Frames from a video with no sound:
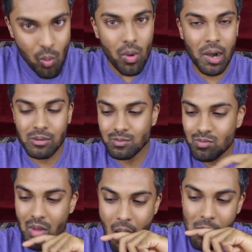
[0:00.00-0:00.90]
Wow.
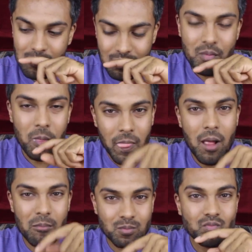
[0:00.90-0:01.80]

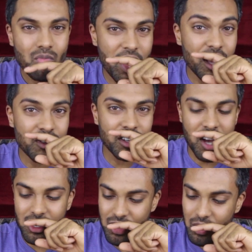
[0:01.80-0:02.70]
That is
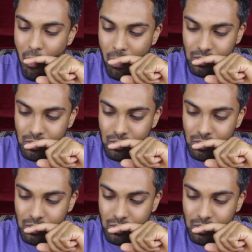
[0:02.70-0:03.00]
fantastic.